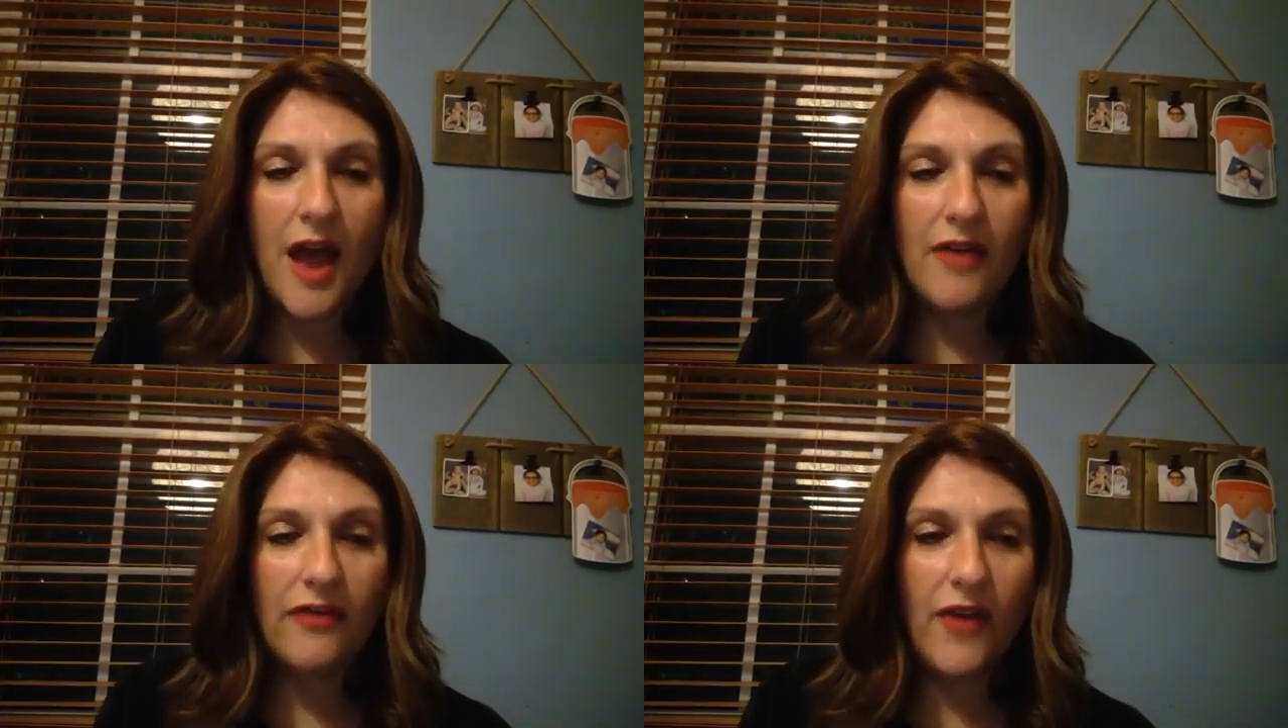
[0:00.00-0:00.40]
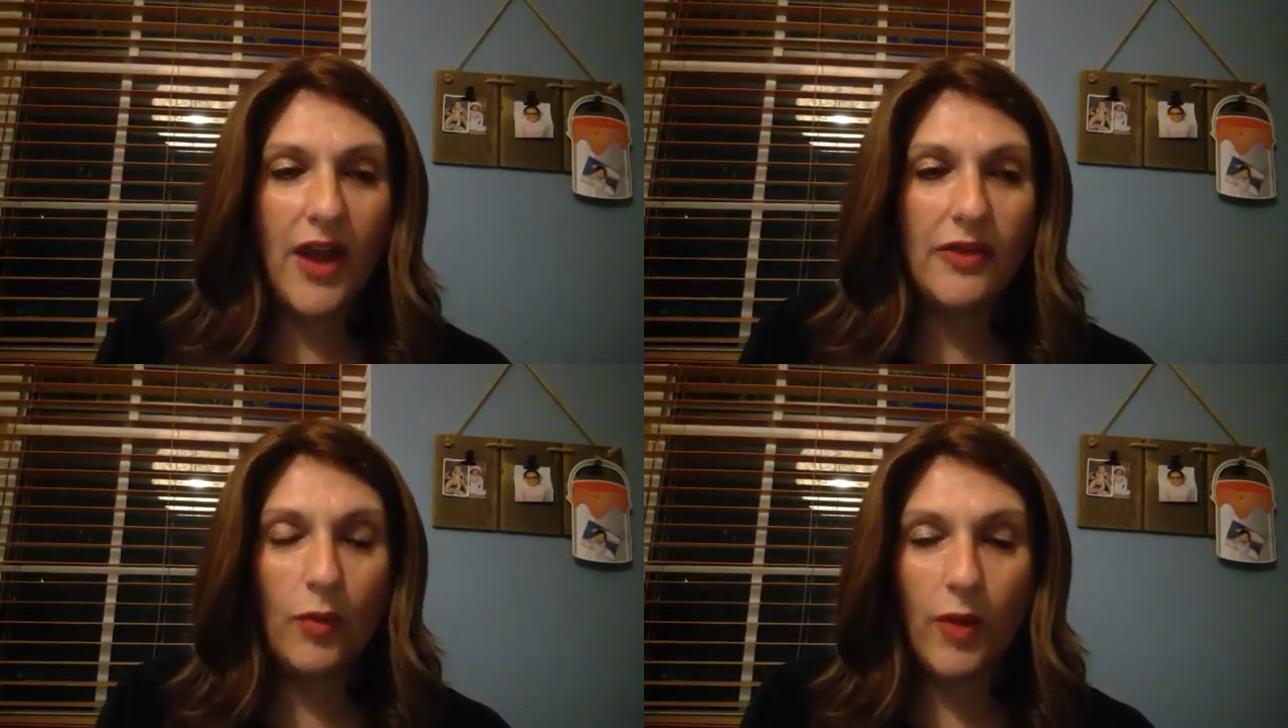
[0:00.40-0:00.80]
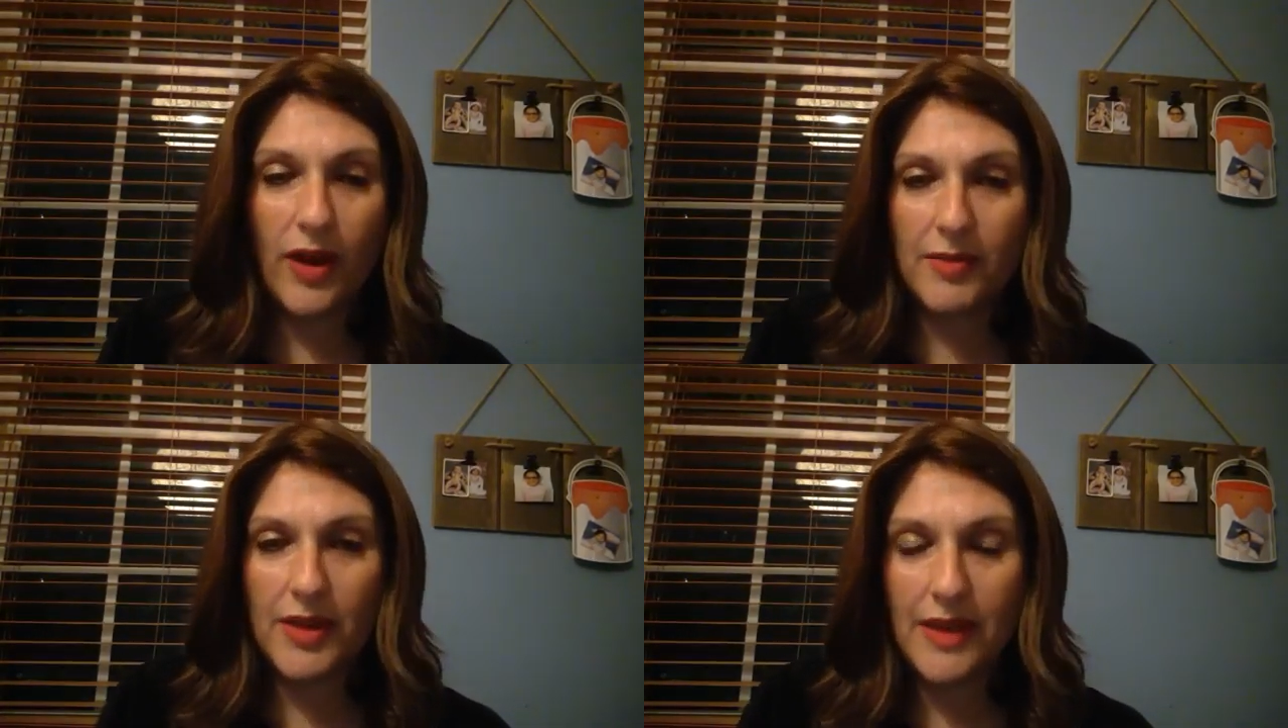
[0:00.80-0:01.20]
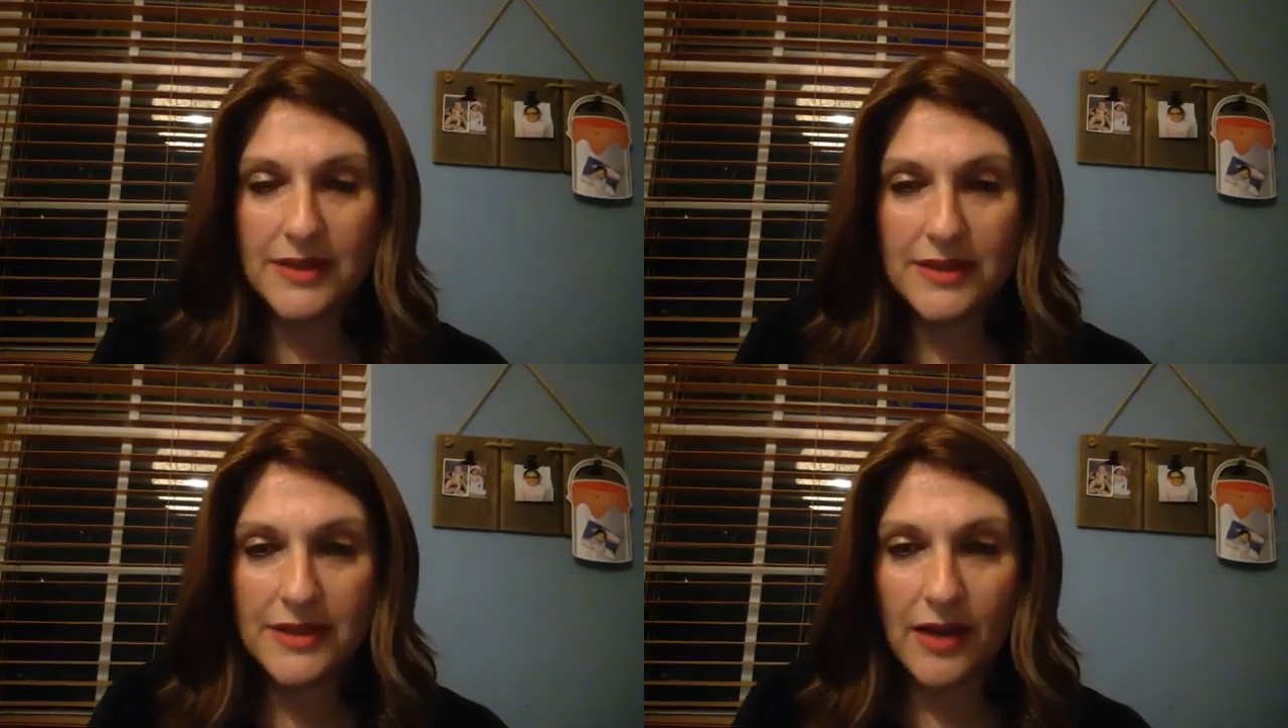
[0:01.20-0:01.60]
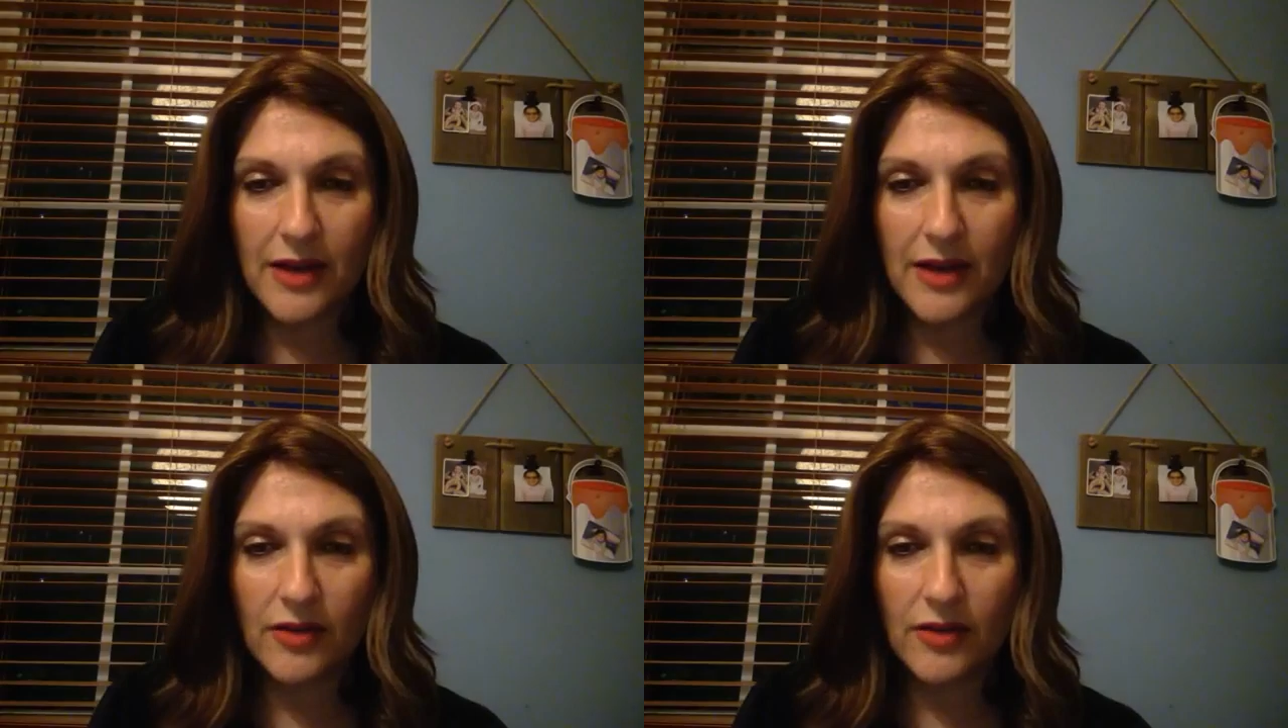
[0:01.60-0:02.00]
I find that when I'm in that state
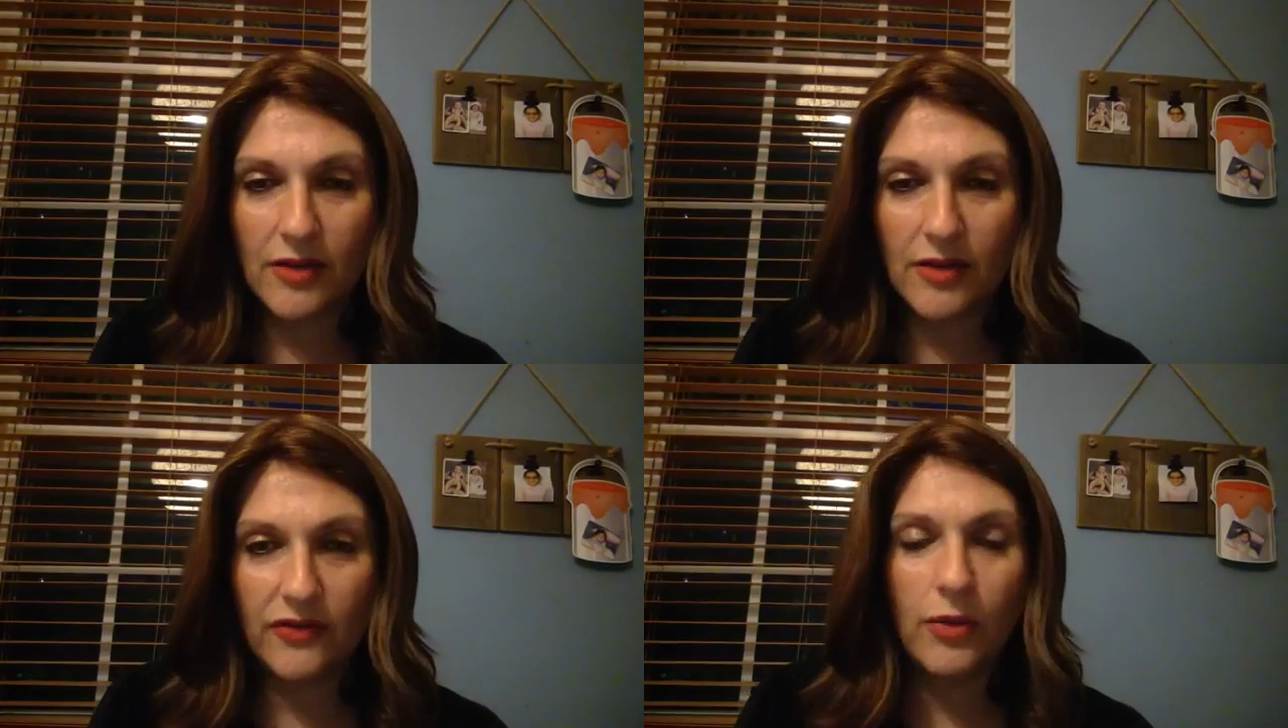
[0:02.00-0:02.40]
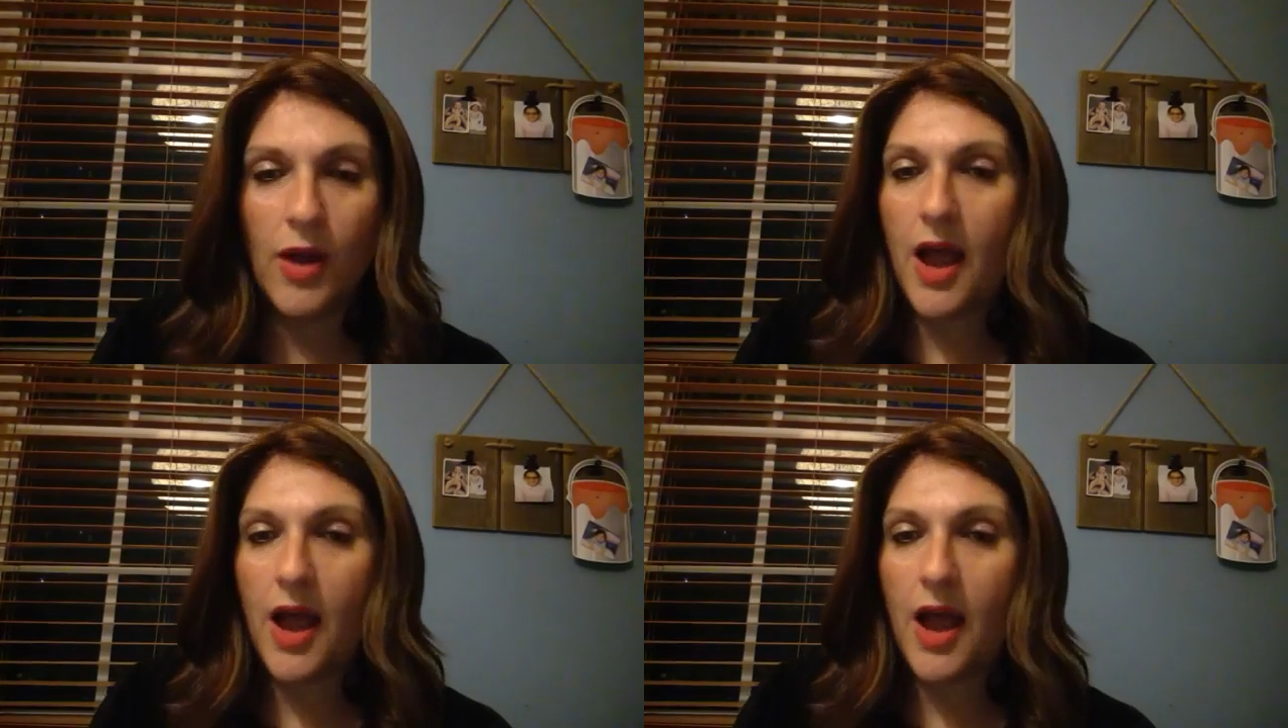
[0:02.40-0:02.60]
of flow,